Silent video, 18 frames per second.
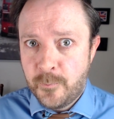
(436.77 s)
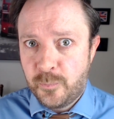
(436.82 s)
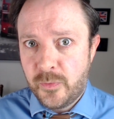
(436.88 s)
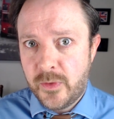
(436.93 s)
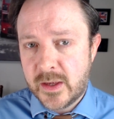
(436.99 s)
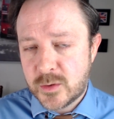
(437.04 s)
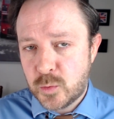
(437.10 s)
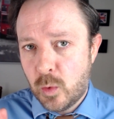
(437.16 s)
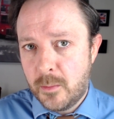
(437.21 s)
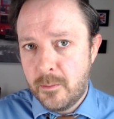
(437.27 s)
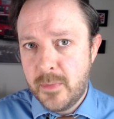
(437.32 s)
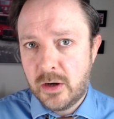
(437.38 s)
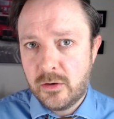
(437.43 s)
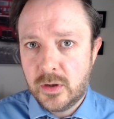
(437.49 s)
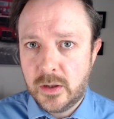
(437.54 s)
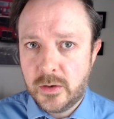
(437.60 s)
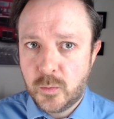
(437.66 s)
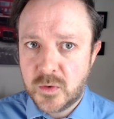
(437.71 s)
That's what
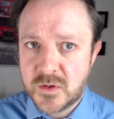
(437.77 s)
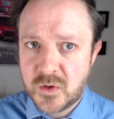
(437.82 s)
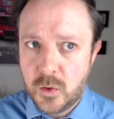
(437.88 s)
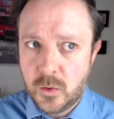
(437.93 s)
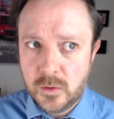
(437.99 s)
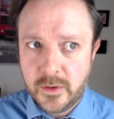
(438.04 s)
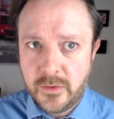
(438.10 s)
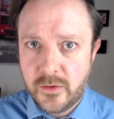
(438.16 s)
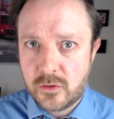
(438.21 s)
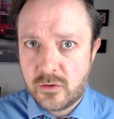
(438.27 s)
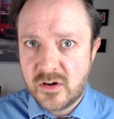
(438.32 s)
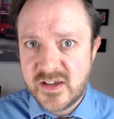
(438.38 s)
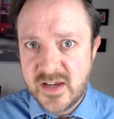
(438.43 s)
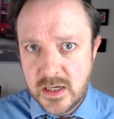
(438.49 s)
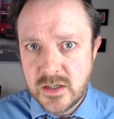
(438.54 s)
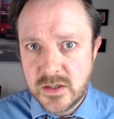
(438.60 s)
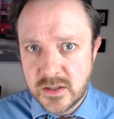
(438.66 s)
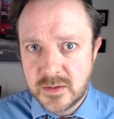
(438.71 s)
Maryland was called in the
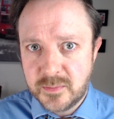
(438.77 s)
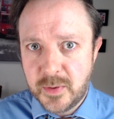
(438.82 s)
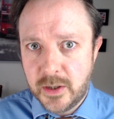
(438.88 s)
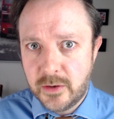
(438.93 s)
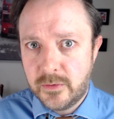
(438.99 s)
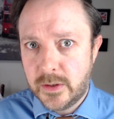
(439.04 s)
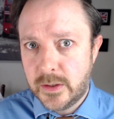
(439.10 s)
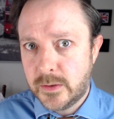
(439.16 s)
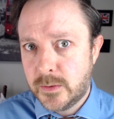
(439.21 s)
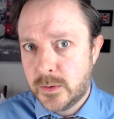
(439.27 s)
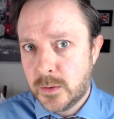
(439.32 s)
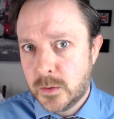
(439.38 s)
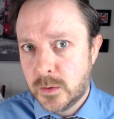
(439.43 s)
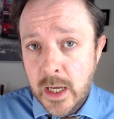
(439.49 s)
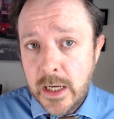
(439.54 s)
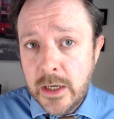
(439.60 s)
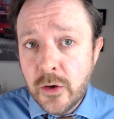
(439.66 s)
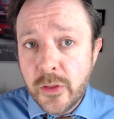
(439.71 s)
Cretaceous period.
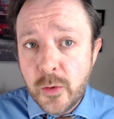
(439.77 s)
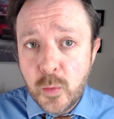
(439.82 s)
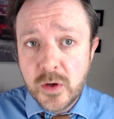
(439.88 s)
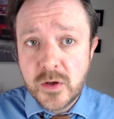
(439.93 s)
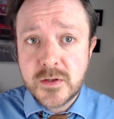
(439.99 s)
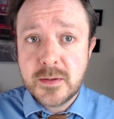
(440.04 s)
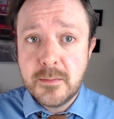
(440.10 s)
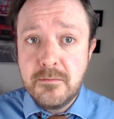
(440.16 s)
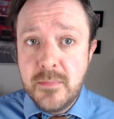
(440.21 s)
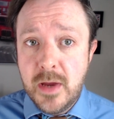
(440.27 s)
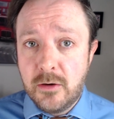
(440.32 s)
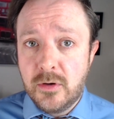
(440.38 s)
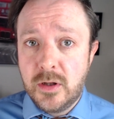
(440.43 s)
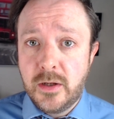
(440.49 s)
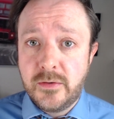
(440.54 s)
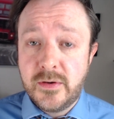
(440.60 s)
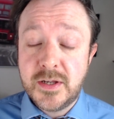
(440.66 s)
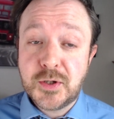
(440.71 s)
In other words,
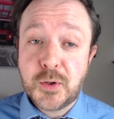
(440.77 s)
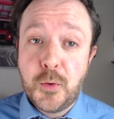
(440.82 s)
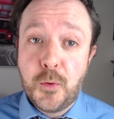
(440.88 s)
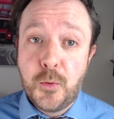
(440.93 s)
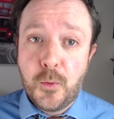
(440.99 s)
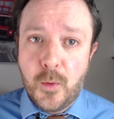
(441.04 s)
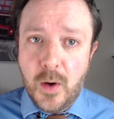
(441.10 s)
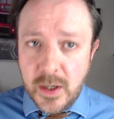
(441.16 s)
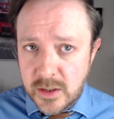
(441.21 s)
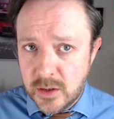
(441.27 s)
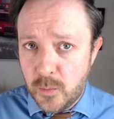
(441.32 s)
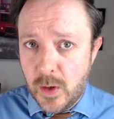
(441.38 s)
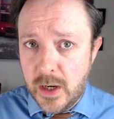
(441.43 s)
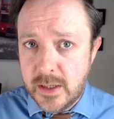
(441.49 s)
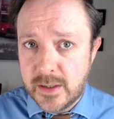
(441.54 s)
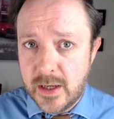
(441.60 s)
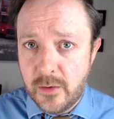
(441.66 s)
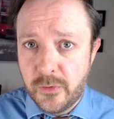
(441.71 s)
Maryland is quite a
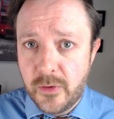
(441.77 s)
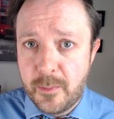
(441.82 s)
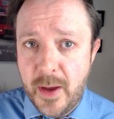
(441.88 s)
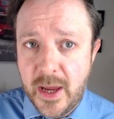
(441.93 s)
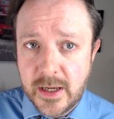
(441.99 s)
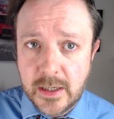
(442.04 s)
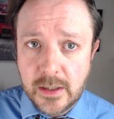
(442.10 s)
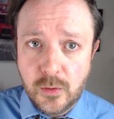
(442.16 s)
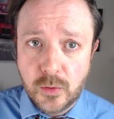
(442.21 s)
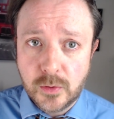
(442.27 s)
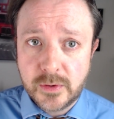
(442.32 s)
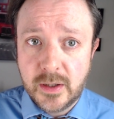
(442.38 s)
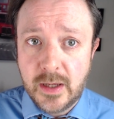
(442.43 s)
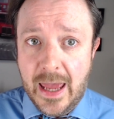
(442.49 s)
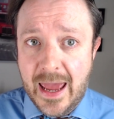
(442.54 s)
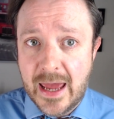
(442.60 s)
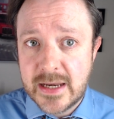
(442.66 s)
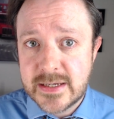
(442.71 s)
way down the pecking order,
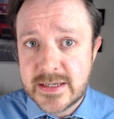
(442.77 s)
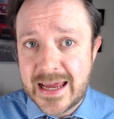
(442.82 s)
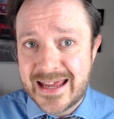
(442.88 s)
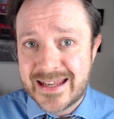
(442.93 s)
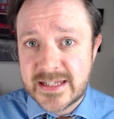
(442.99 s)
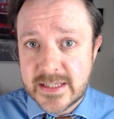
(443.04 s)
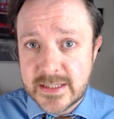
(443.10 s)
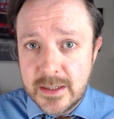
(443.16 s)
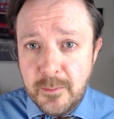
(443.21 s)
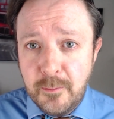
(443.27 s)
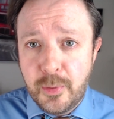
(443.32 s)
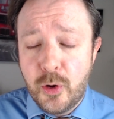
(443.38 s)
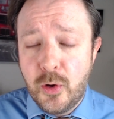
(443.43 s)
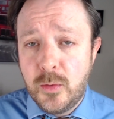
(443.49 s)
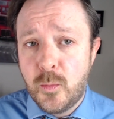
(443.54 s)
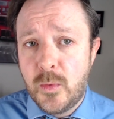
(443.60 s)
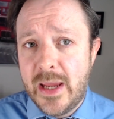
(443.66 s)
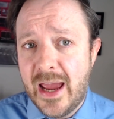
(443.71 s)
and at some
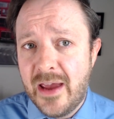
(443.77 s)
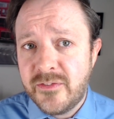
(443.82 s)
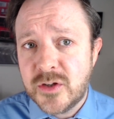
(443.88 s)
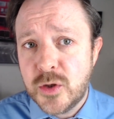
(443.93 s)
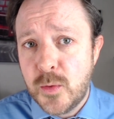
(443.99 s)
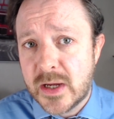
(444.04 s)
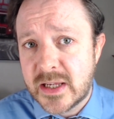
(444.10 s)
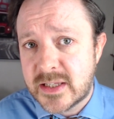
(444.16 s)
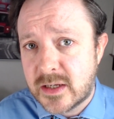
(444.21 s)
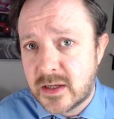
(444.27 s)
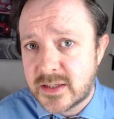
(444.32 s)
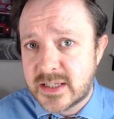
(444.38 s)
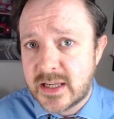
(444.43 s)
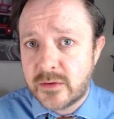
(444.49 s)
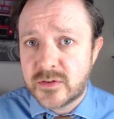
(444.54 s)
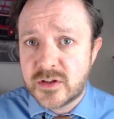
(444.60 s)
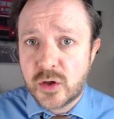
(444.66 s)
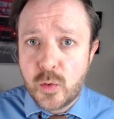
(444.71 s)
point we have to ask
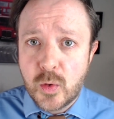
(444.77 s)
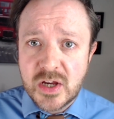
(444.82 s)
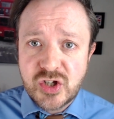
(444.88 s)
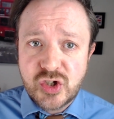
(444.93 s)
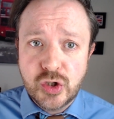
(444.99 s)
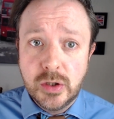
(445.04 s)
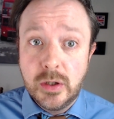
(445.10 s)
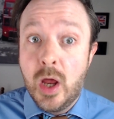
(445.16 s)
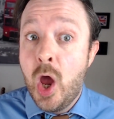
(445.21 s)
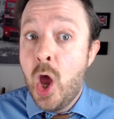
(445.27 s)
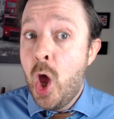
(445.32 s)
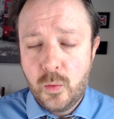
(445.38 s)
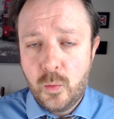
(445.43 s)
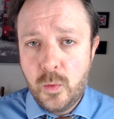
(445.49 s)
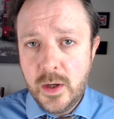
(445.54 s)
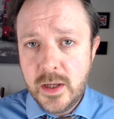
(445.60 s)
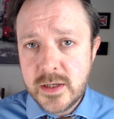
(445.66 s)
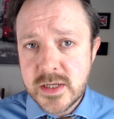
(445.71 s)
ourselves the question,
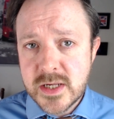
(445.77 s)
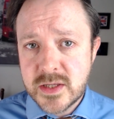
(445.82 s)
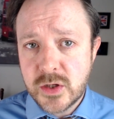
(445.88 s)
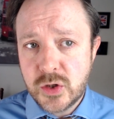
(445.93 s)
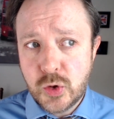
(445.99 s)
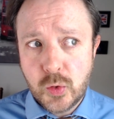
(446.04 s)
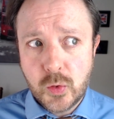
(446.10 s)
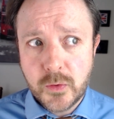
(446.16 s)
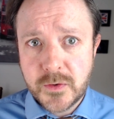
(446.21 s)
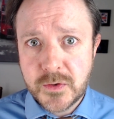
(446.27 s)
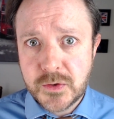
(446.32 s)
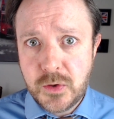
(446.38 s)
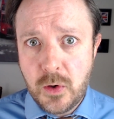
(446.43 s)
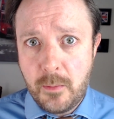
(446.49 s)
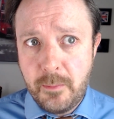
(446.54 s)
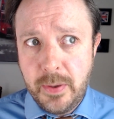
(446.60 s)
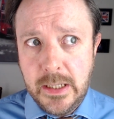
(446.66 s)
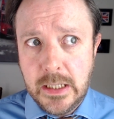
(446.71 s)
where does the North
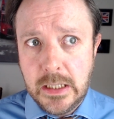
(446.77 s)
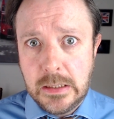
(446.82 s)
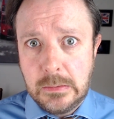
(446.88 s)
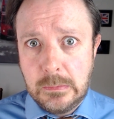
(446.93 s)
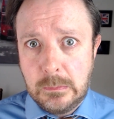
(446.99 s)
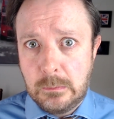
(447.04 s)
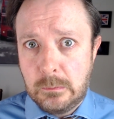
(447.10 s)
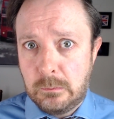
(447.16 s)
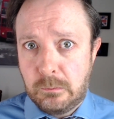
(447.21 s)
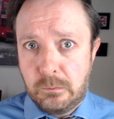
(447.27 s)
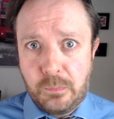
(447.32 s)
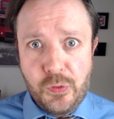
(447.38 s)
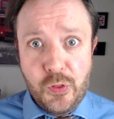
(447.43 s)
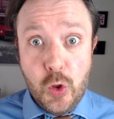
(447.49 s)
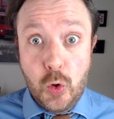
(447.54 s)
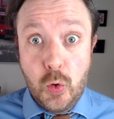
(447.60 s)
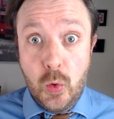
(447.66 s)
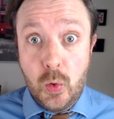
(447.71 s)
stop being
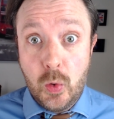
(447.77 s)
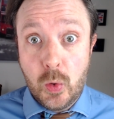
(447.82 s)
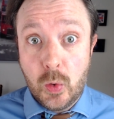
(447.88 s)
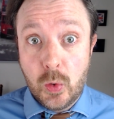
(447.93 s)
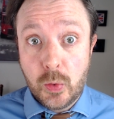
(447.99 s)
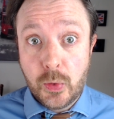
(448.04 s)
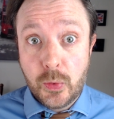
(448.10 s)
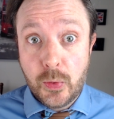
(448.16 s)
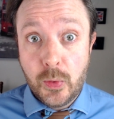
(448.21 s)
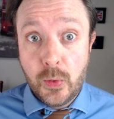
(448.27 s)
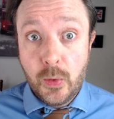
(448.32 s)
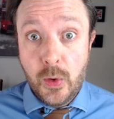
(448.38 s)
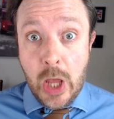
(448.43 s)
the North?